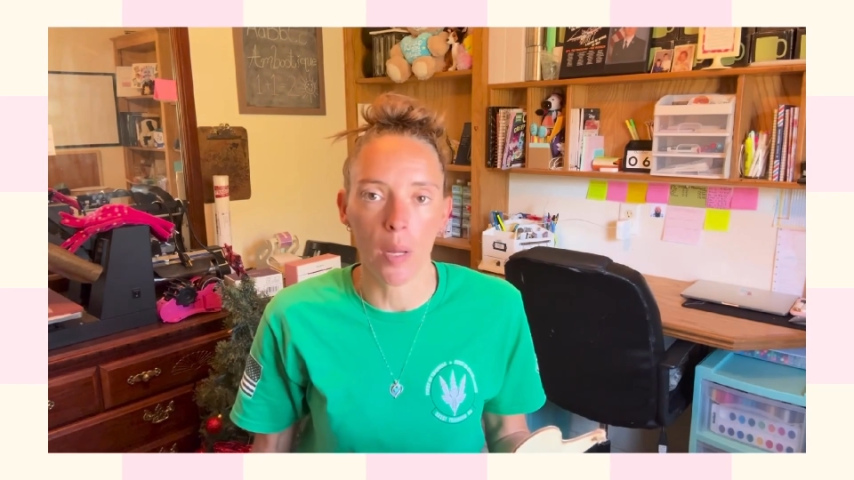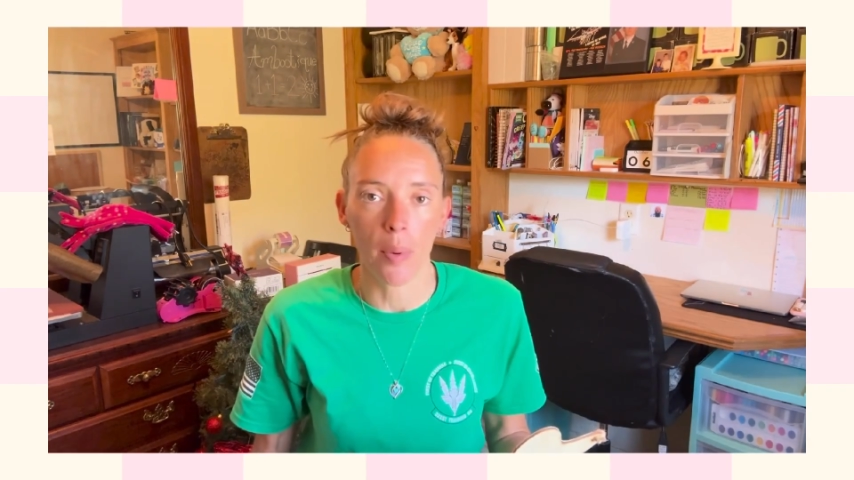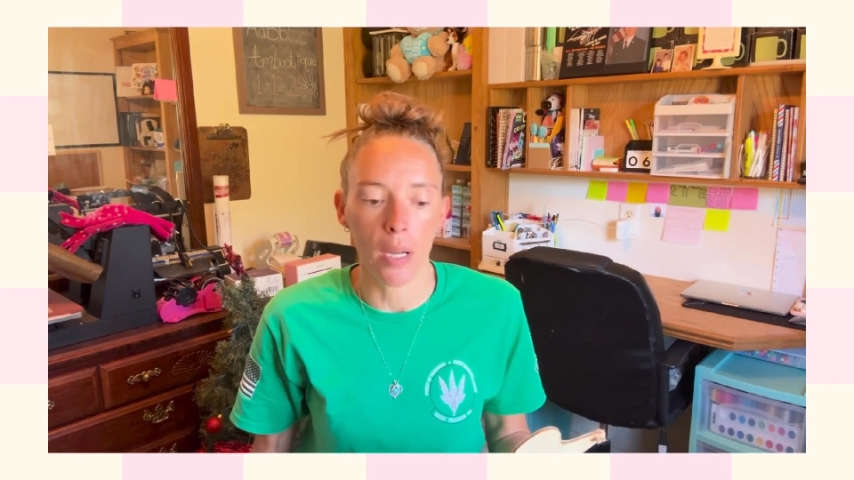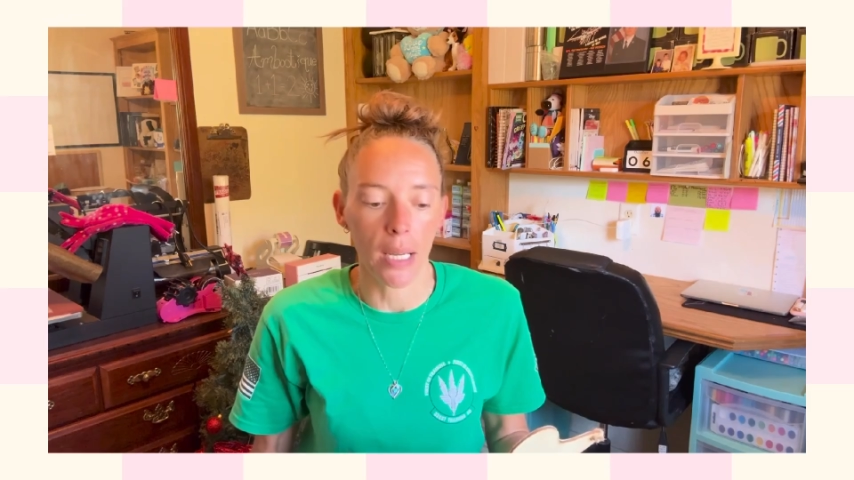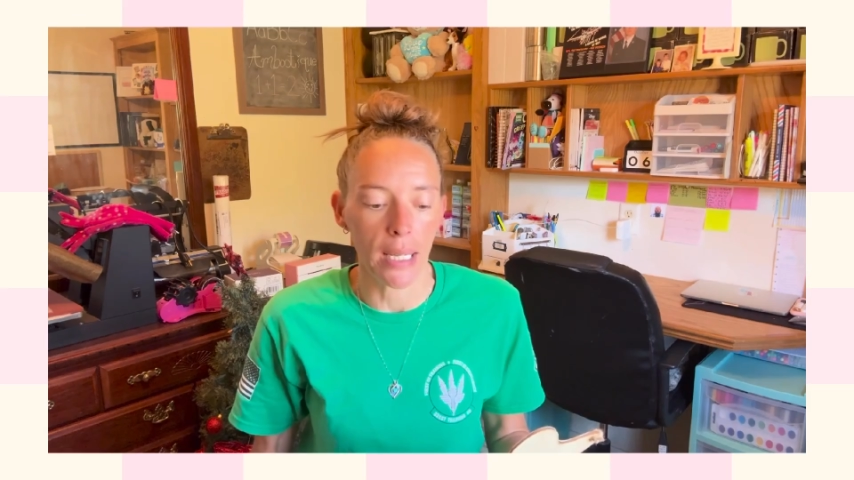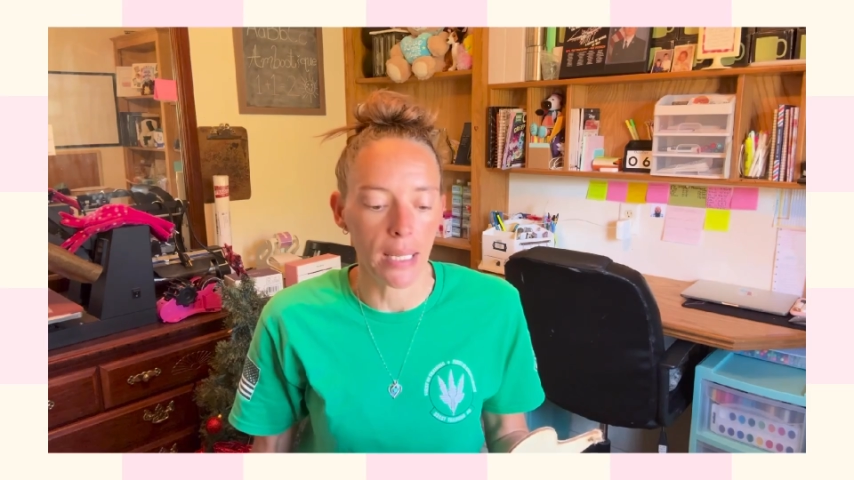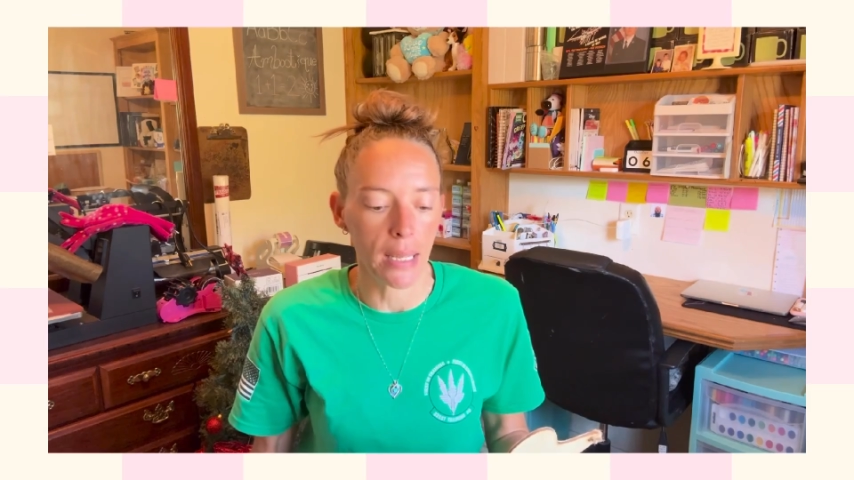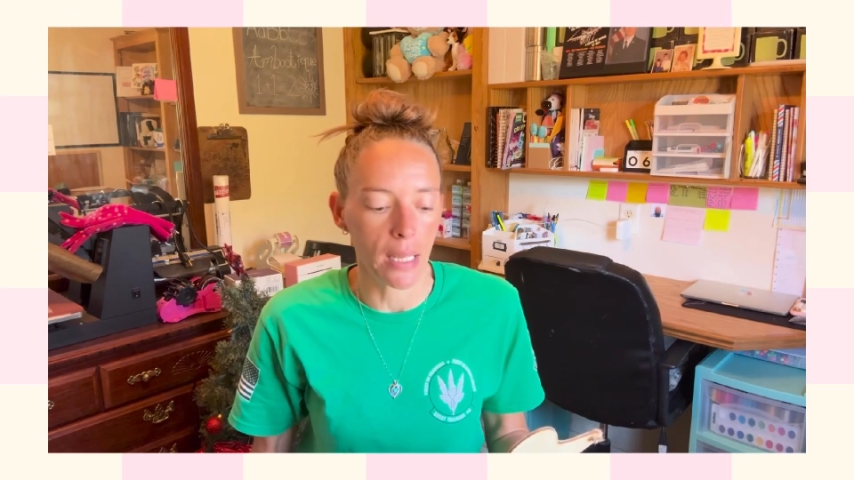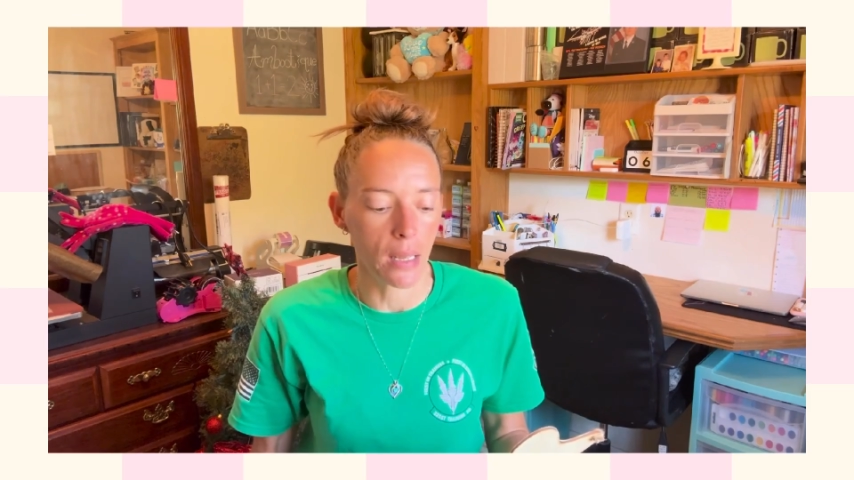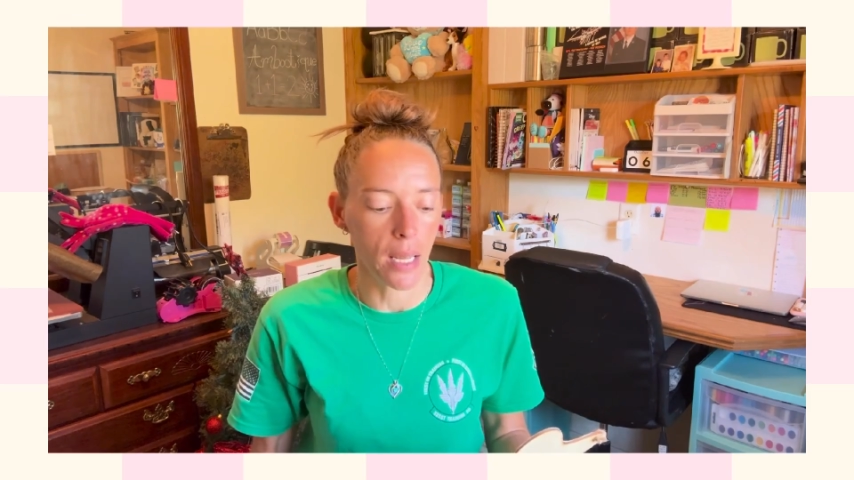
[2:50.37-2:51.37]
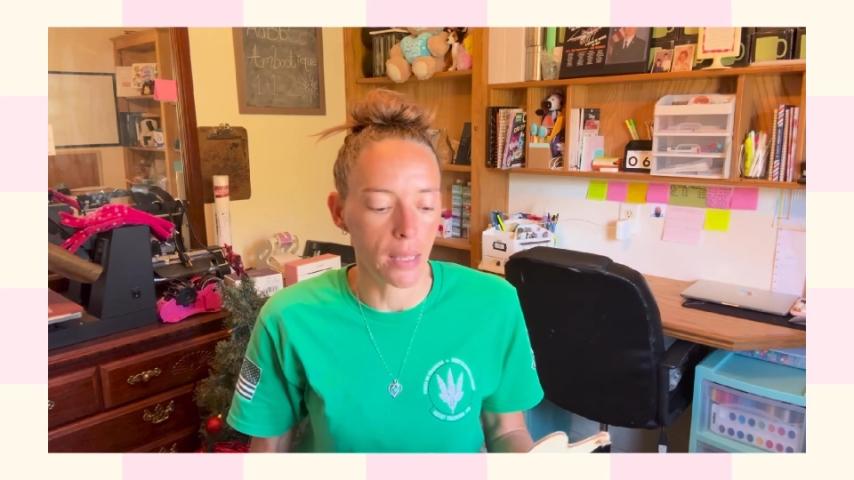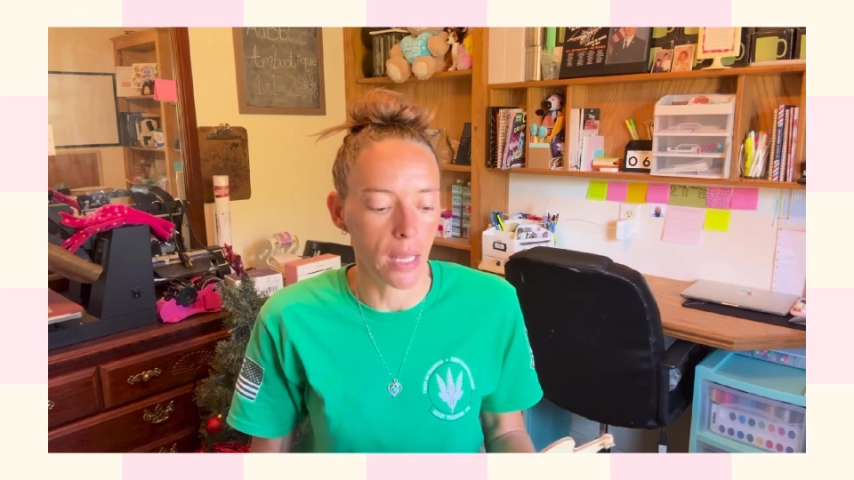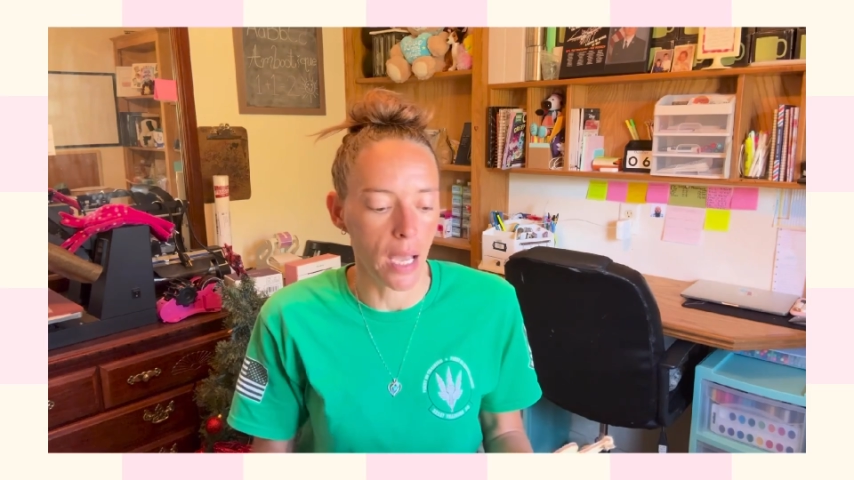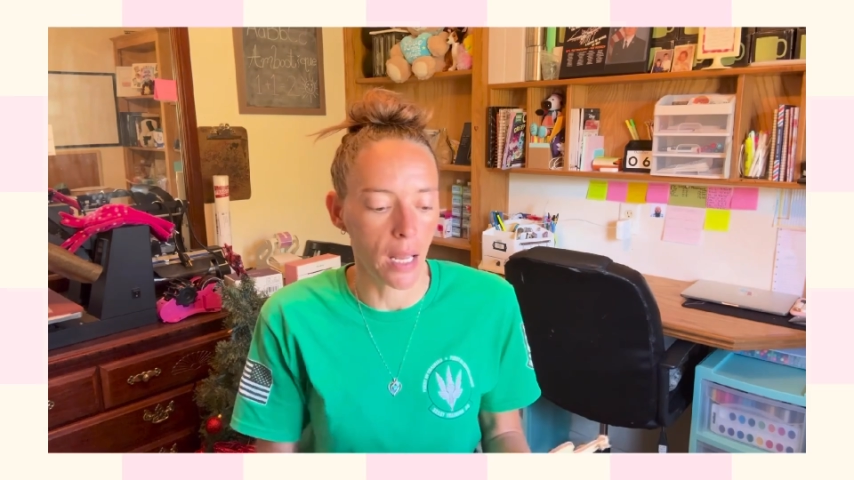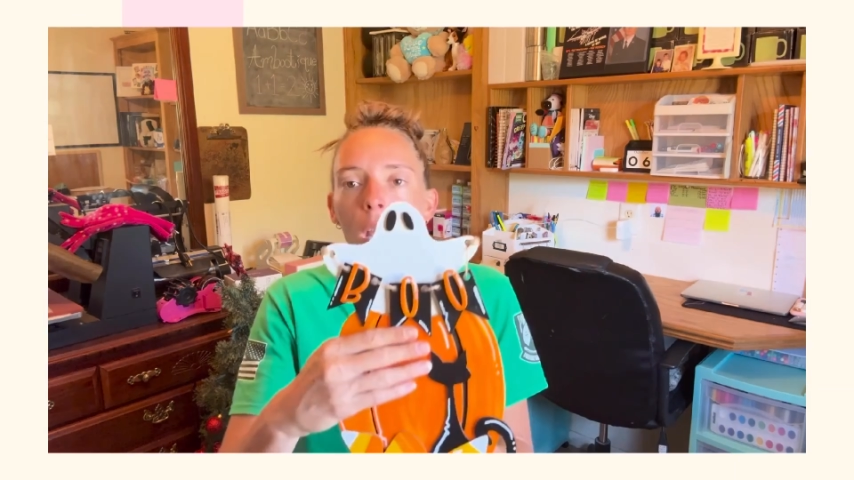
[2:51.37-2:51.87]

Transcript: about anything like that.